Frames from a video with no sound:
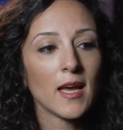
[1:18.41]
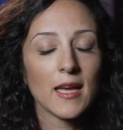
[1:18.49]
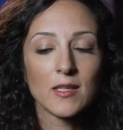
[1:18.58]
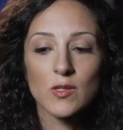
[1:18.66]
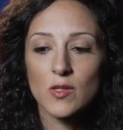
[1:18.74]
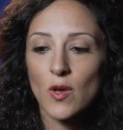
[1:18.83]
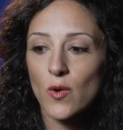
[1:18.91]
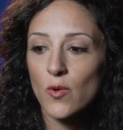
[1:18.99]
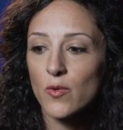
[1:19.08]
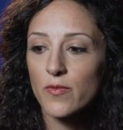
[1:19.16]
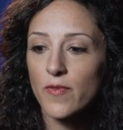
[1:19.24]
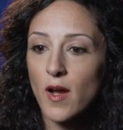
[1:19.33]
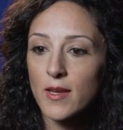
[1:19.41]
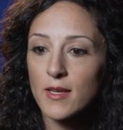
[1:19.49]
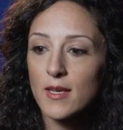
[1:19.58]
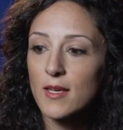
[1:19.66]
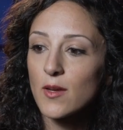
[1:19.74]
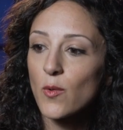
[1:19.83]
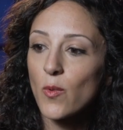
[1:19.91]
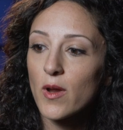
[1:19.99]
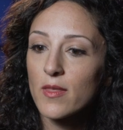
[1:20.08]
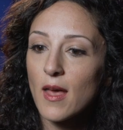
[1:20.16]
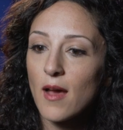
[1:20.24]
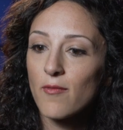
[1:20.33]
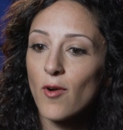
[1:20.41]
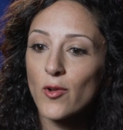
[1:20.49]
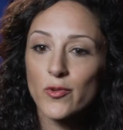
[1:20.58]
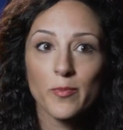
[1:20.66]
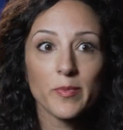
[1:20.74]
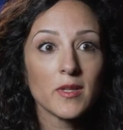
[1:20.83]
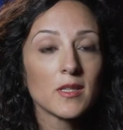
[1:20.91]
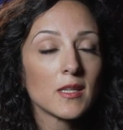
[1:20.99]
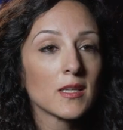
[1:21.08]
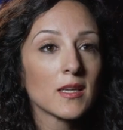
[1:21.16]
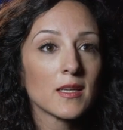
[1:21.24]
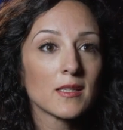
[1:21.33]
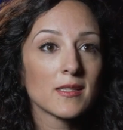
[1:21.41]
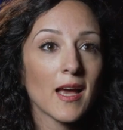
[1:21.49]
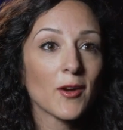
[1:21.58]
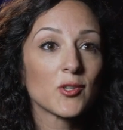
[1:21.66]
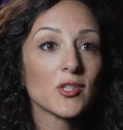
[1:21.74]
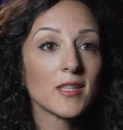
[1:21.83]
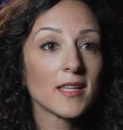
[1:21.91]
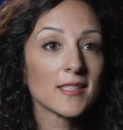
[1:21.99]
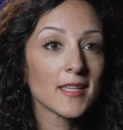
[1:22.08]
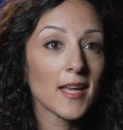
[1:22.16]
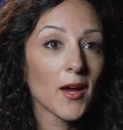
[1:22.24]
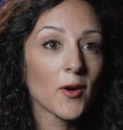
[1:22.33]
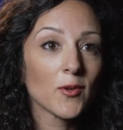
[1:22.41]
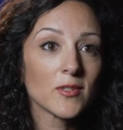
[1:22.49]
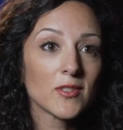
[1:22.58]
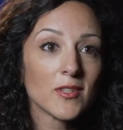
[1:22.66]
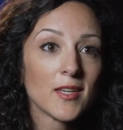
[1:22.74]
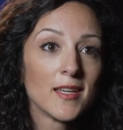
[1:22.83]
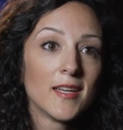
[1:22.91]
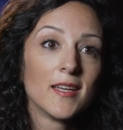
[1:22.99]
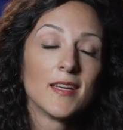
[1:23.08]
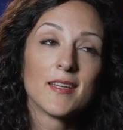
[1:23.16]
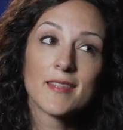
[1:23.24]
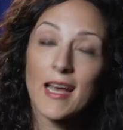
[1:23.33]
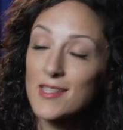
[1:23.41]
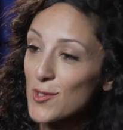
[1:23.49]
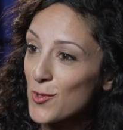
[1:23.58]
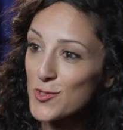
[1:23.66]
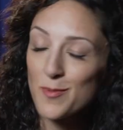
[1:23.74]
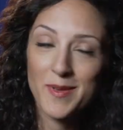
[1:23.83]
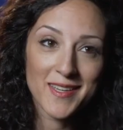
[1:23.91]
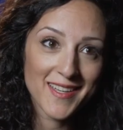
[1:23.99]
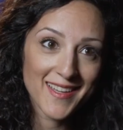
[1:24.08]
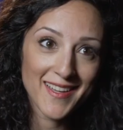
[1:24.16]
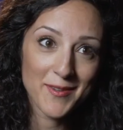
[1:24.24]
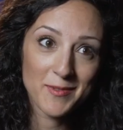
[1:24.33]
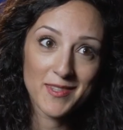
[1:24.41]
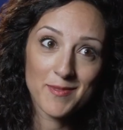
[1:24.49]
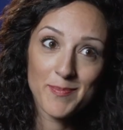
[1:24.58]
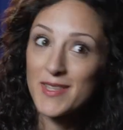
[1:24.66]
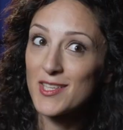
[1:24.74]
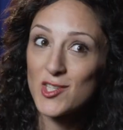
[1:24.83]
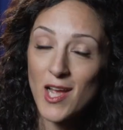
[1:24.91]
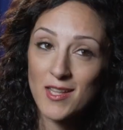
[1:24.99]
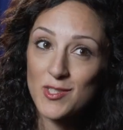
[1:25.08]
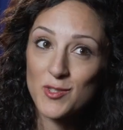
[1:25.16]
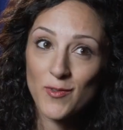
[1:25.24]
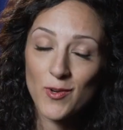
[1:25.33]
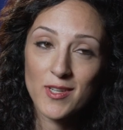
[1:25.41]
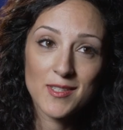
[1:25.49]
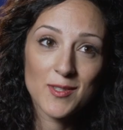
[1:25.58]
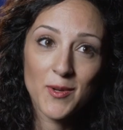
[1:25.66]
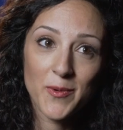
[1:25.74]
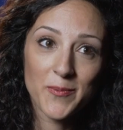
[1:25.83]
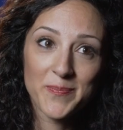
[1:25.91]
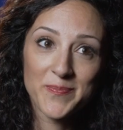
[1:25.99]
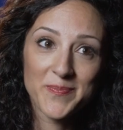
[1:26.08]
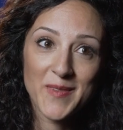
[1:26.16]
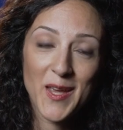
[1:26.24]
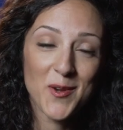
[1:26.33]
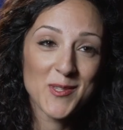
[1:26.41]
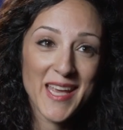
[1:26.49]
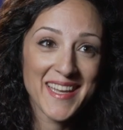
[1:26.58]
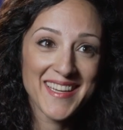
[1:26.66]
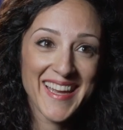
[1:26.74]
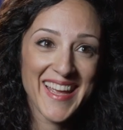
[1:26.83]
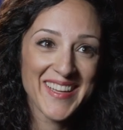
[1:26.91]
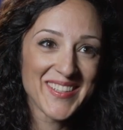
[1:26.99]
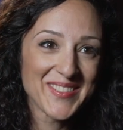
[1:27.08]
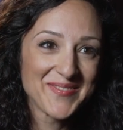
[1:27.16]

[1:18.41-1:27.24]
And so finding where that vulnerability is, how she lets it out, that's also been the challenge for it. So it goes hand in hand.